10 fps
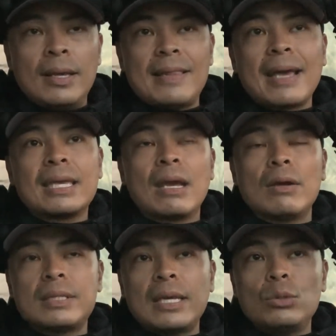
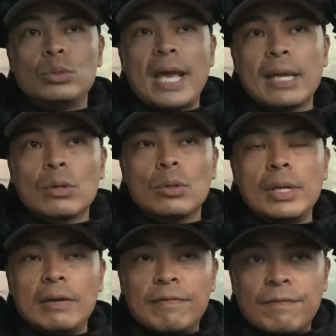that you dangle
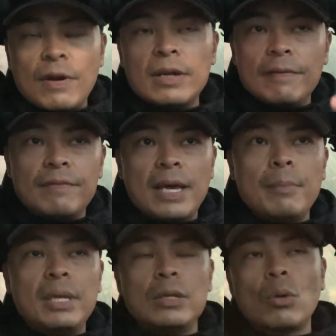in front of
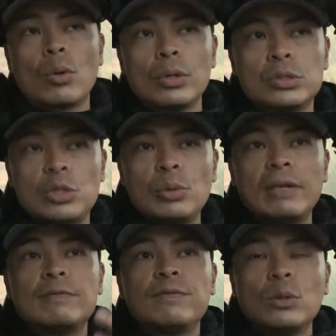them in order to
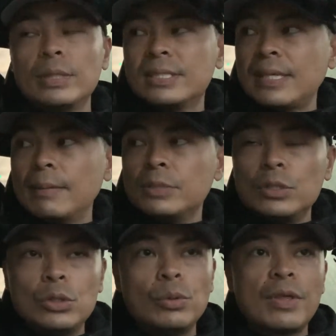influence them
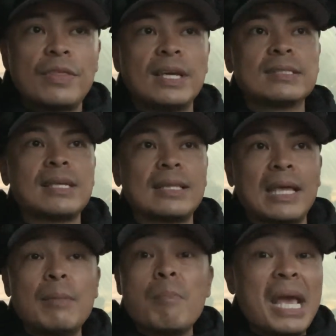to do the things that
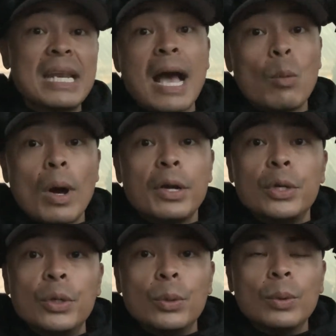they may not want
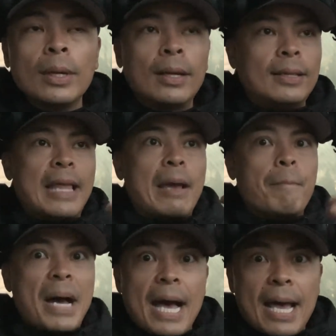to do,
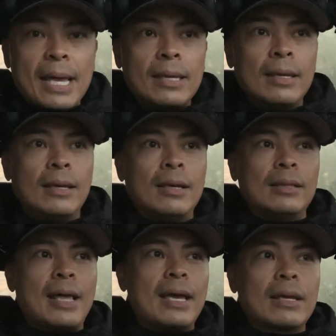like buy,
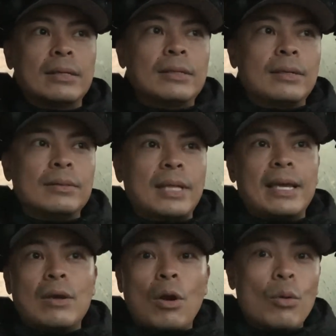
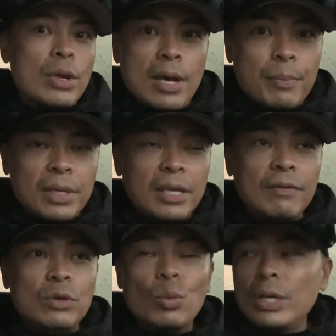like hurry up and
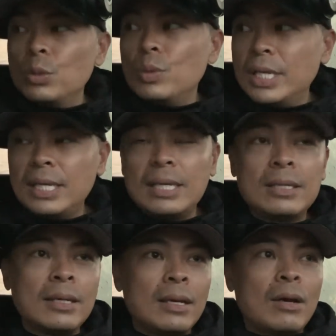give you what you
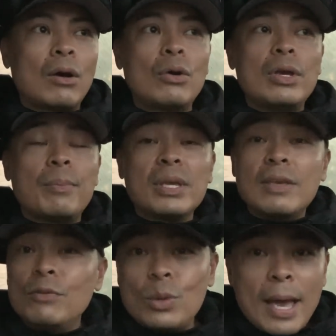need, hurry up and
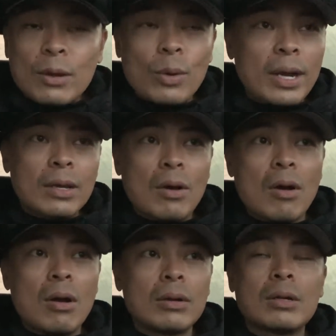give you that credit
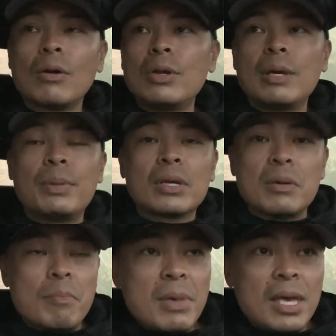card, hurry up and
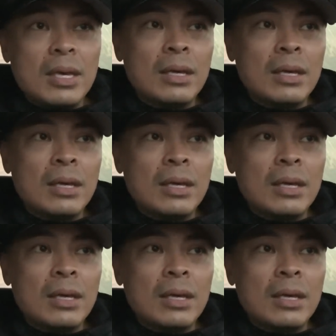commit,